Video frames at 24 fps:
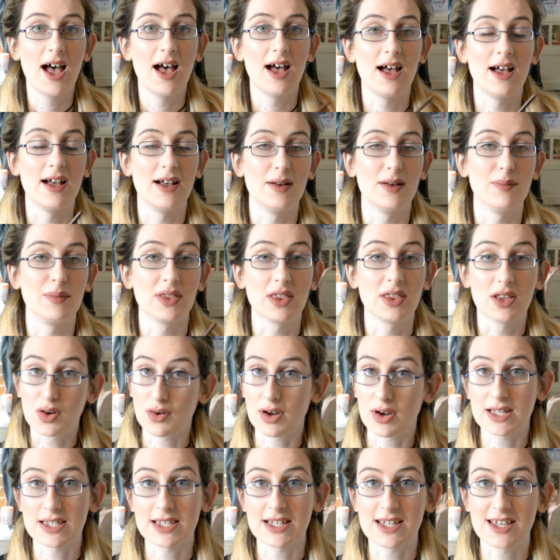the
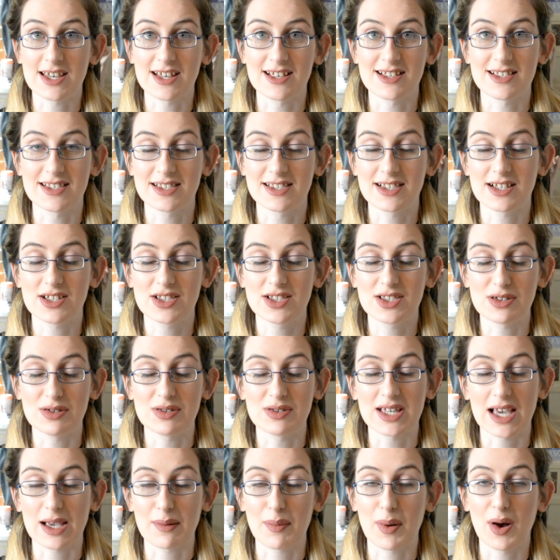CrazyKinz, to
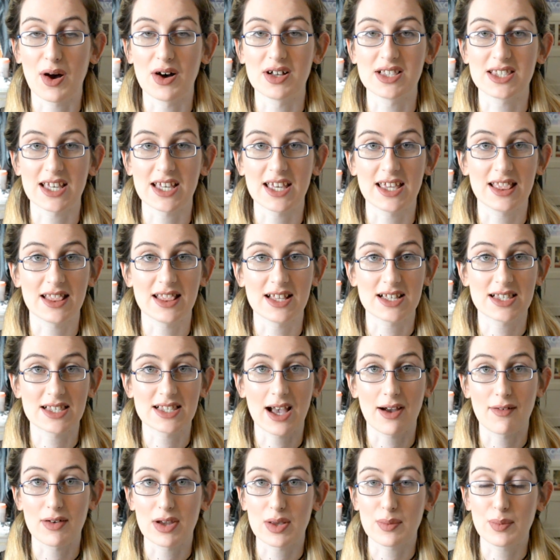take part in this
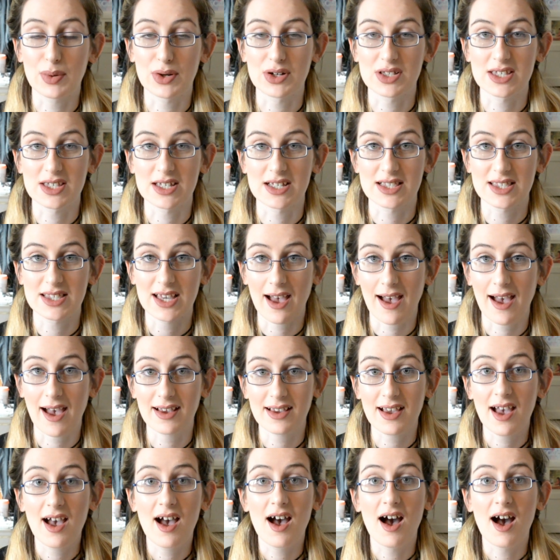Harry Potter tag.